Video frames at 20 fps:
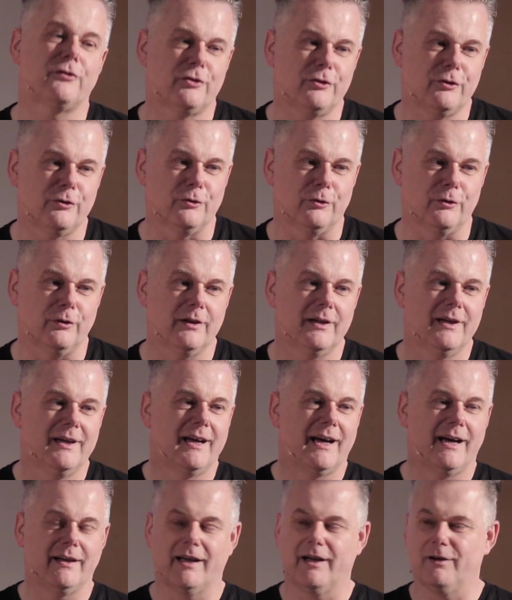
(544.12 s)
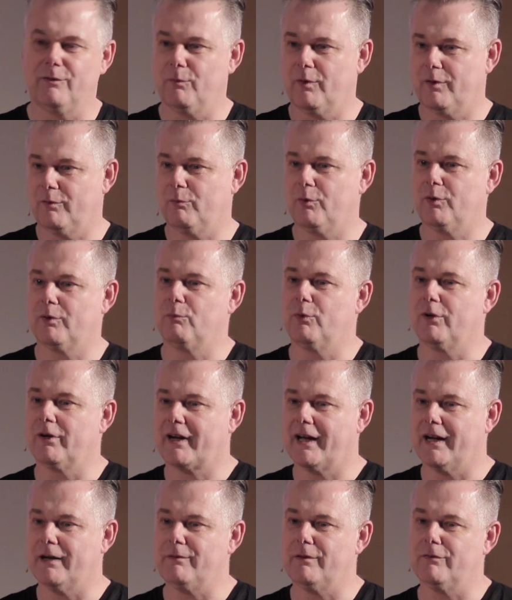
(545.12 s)
tool, and, and we're we're
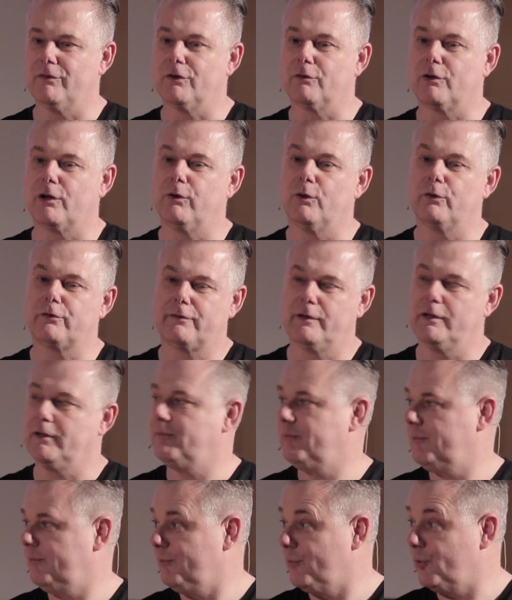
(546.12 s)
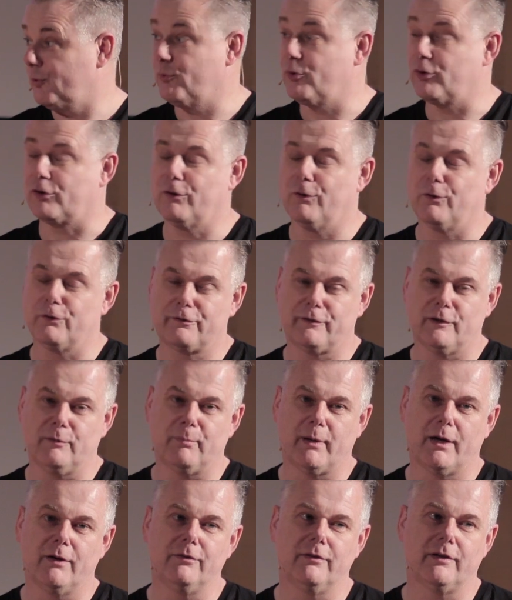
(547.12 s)
kind of even closely, more more closely
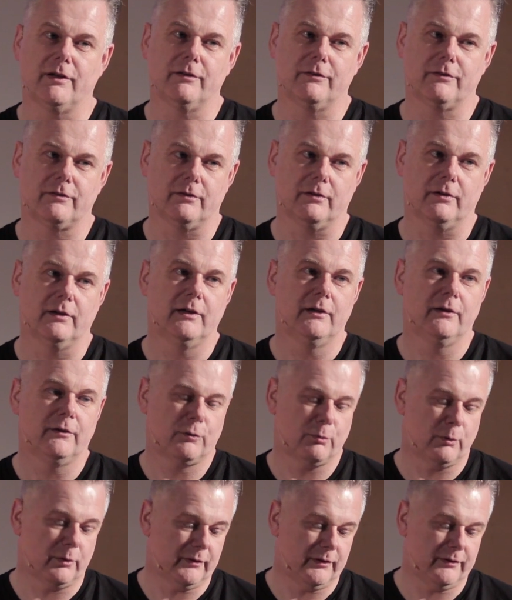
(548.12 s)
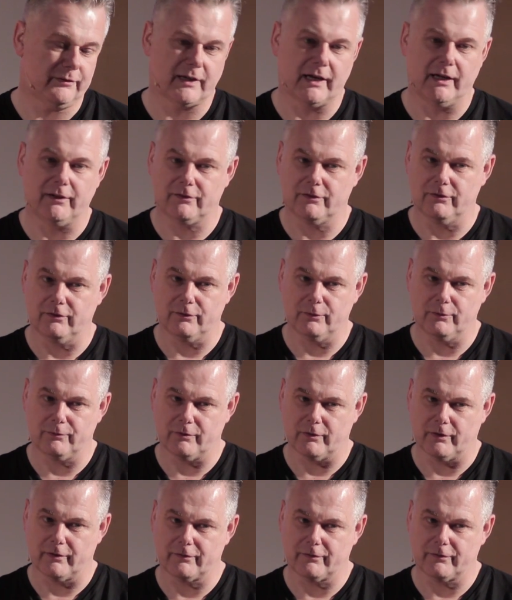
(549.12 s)
bound into to what these guys can do for